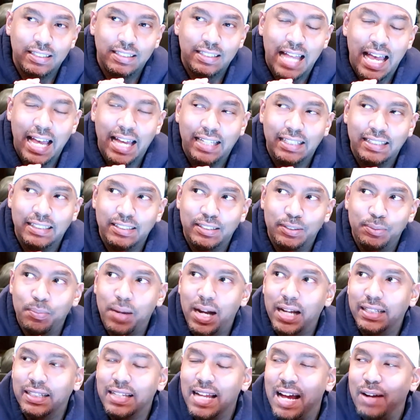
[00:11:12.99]
that you
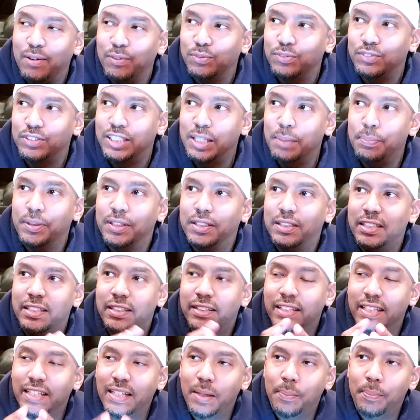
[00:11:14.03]
might not typically
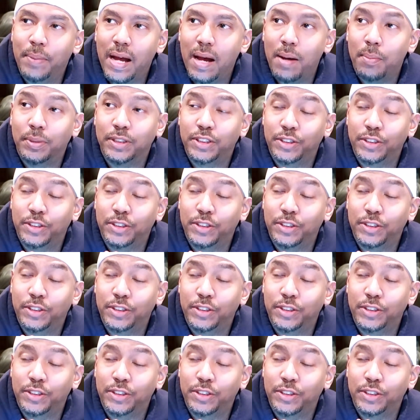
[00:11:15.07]
think about,